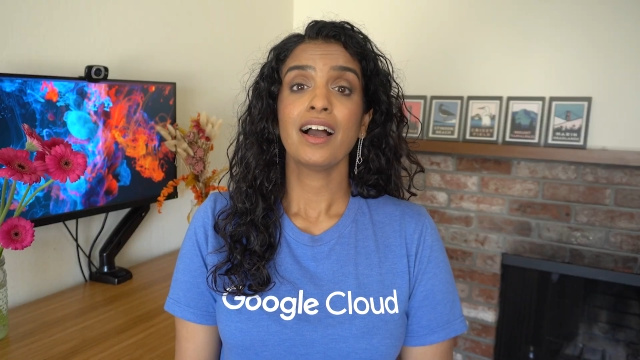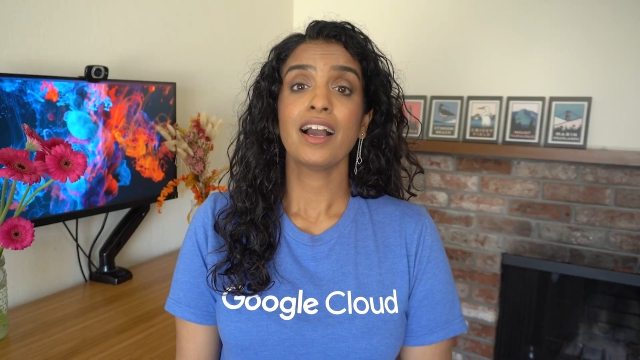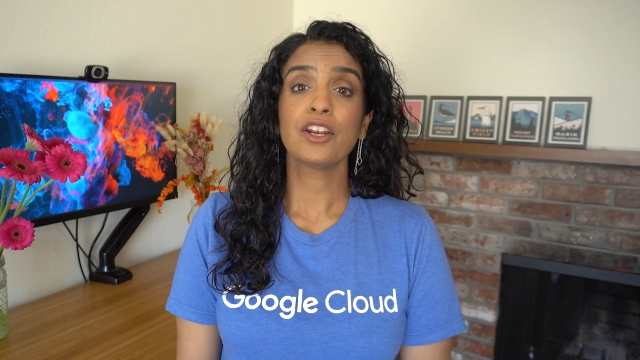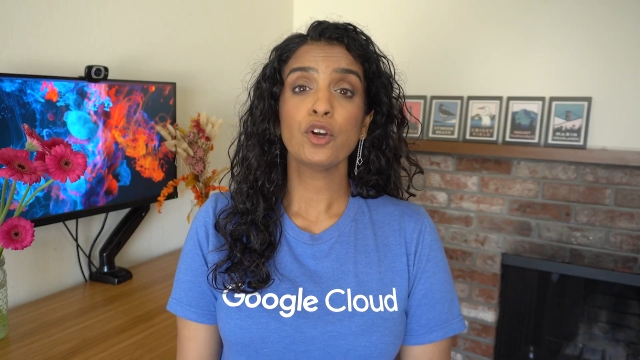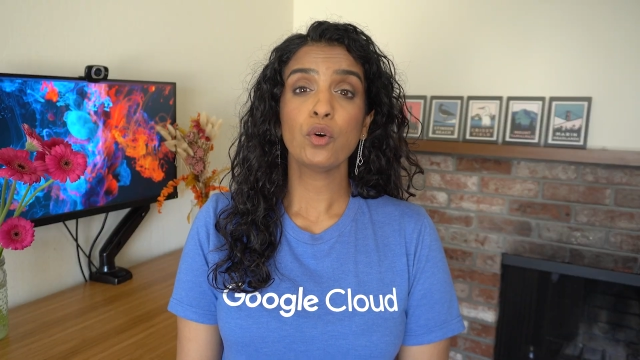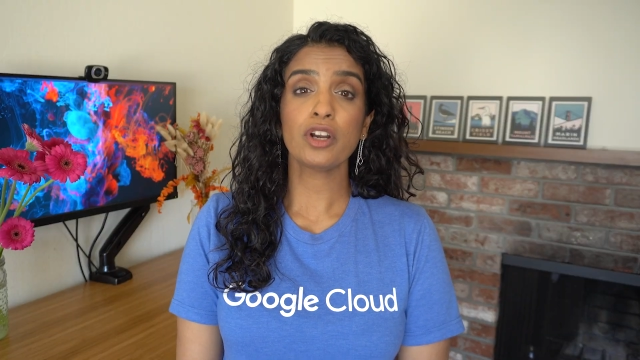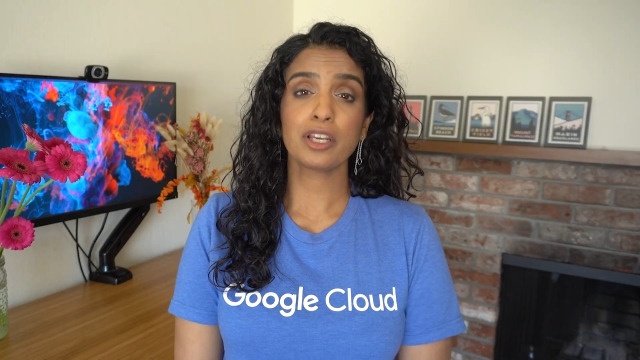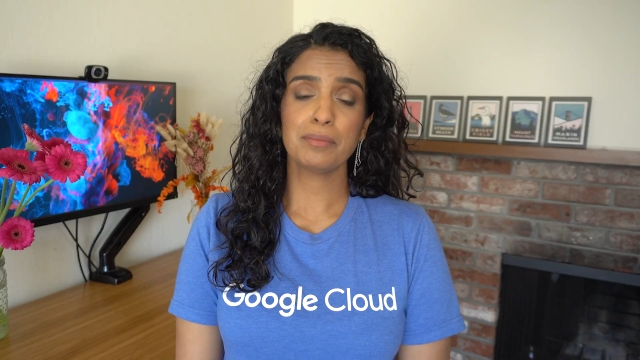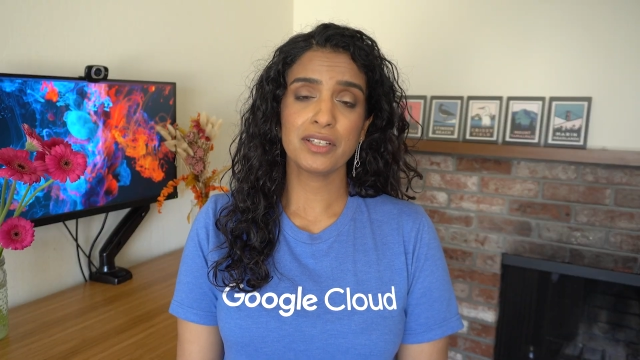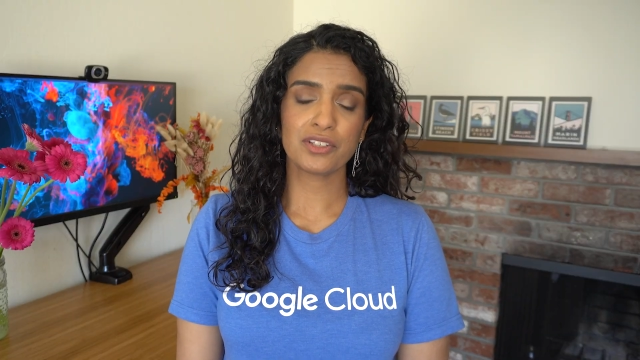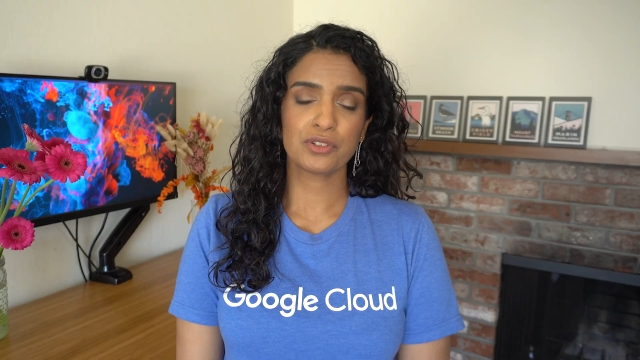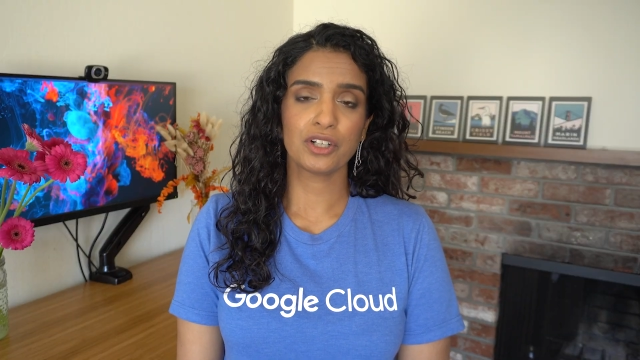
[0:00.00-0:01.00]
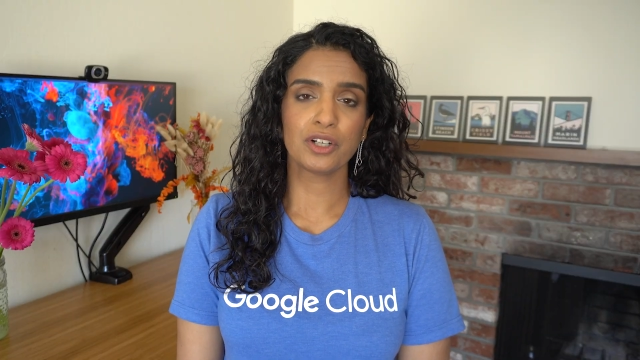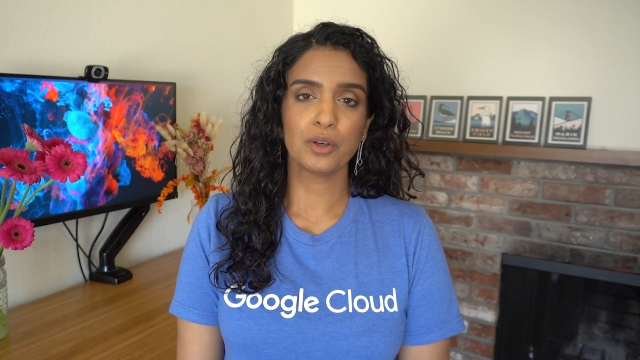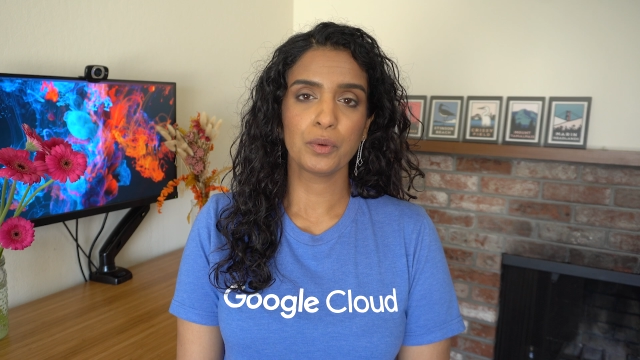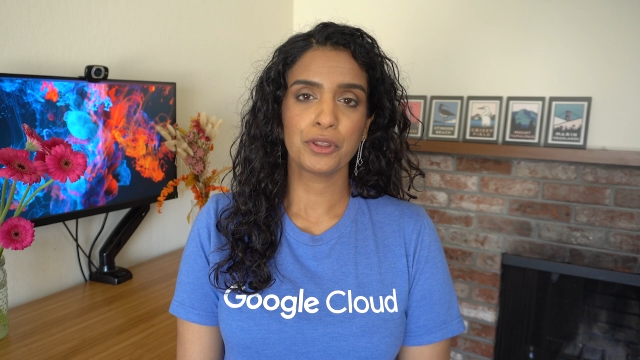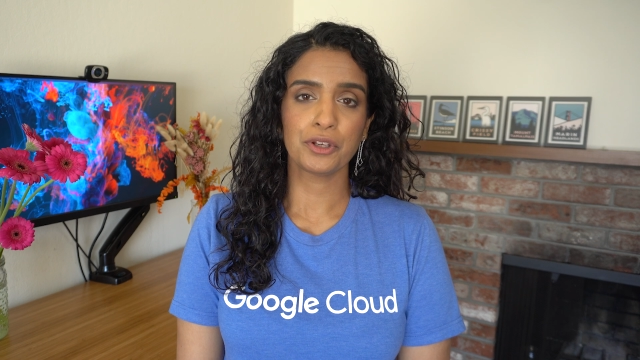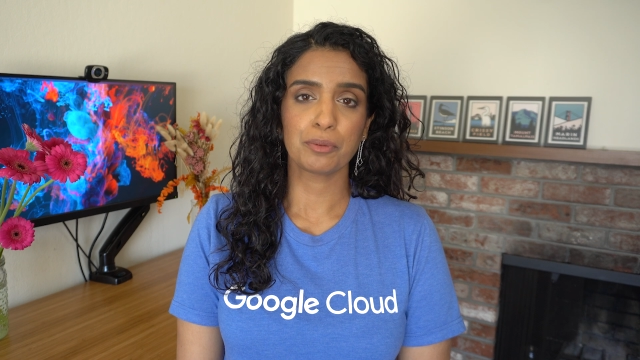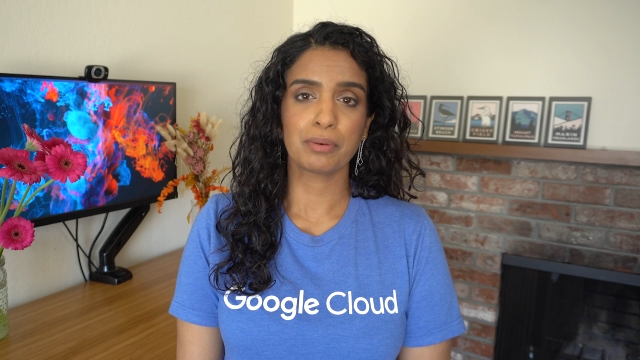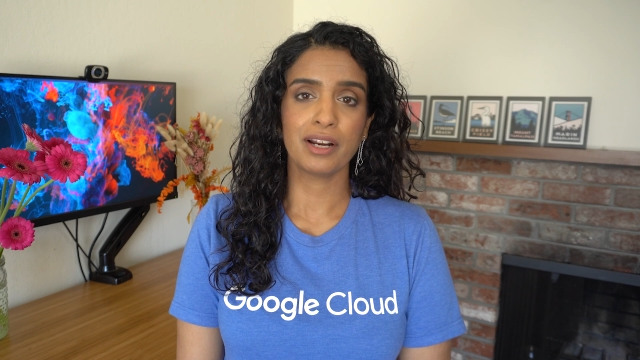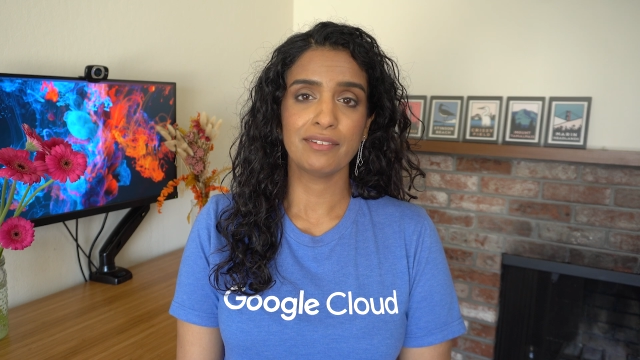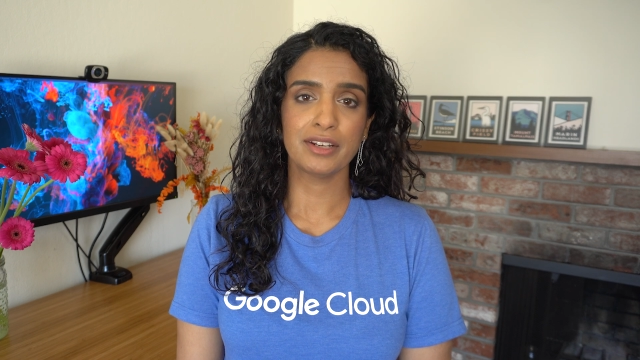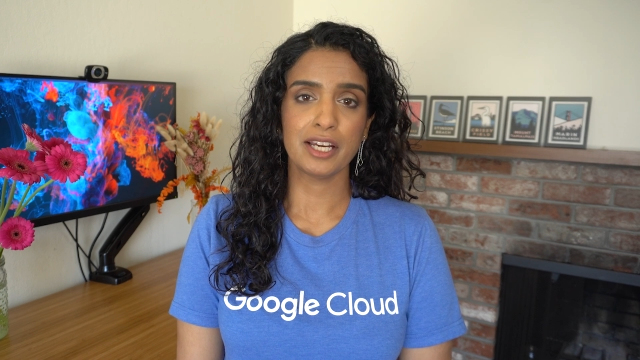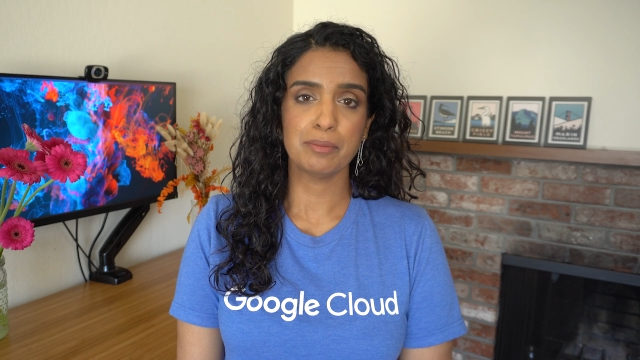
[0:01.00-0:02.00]
I know it can be a struggle with your
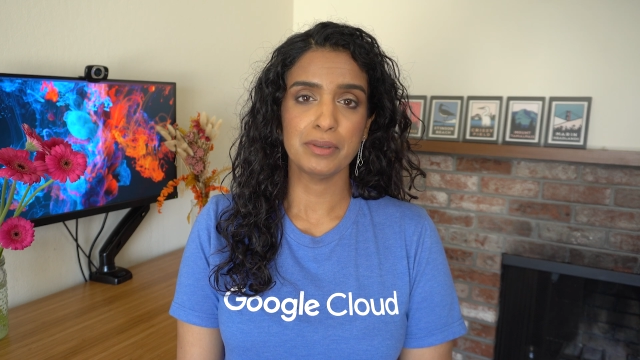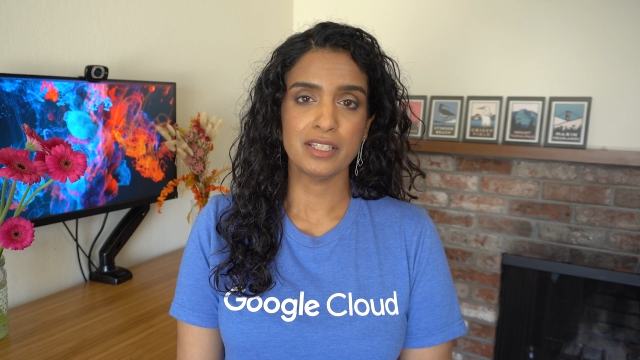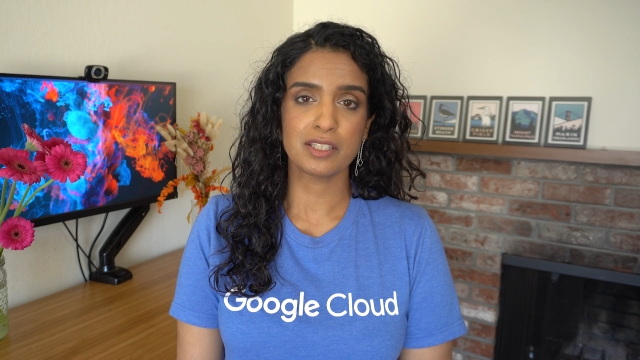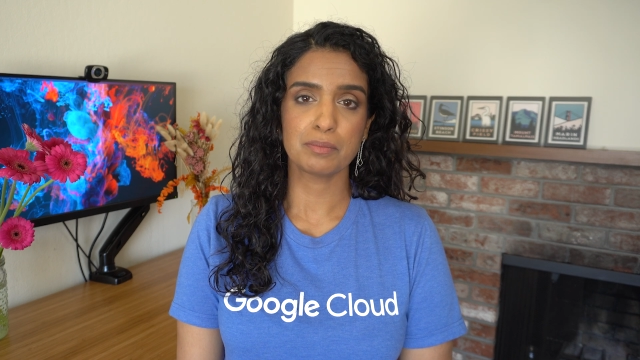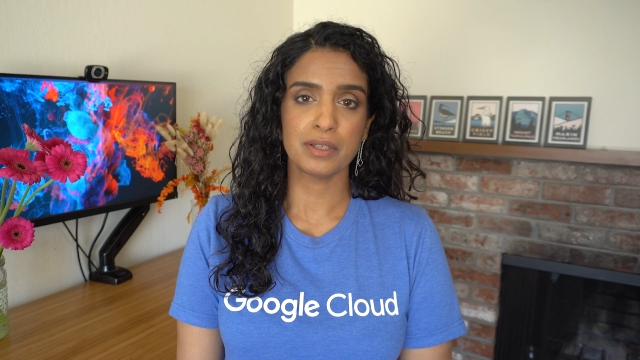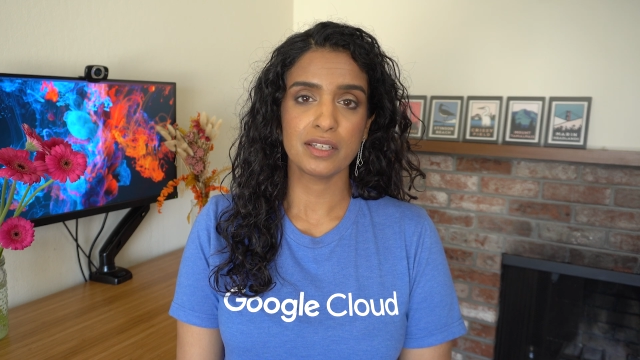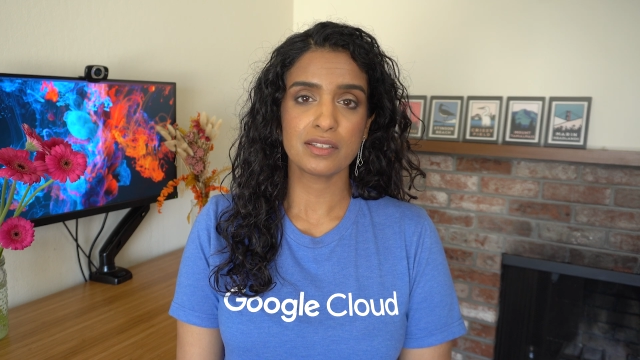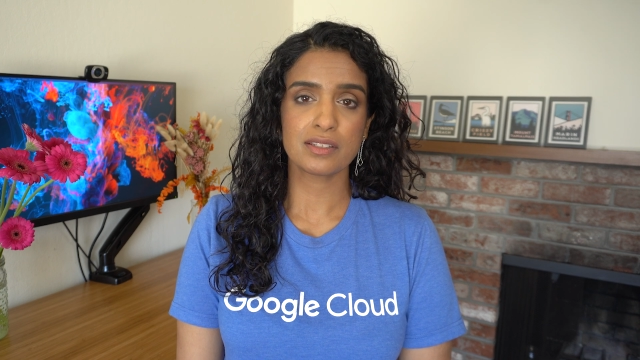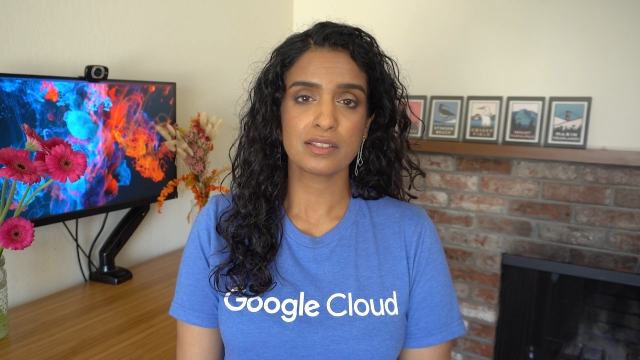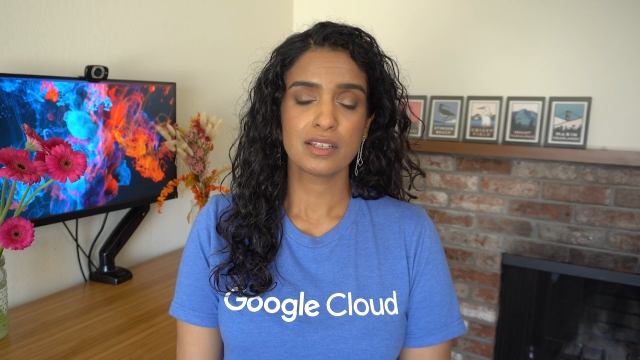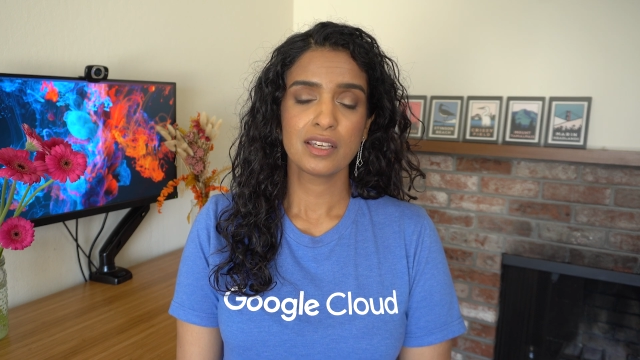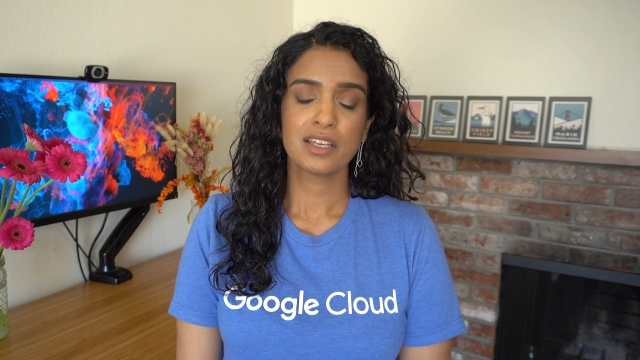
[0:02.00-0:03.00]
private IP space,